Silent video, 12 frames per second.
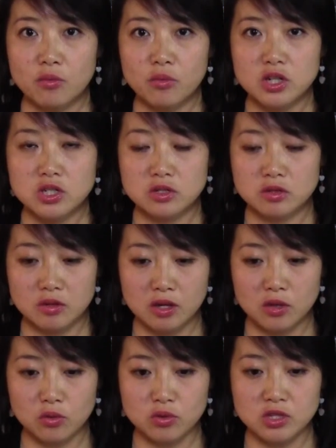Which
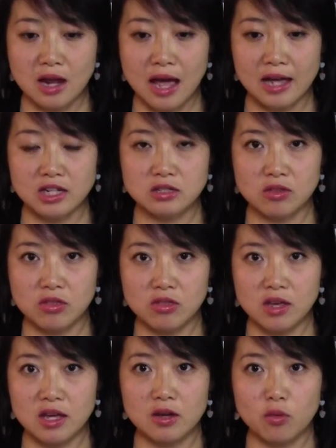illusion I actually
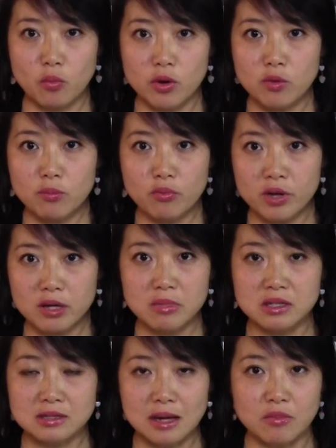think will bring
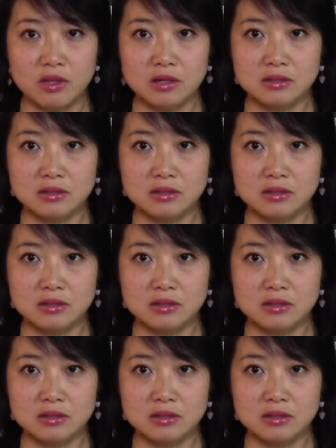me something.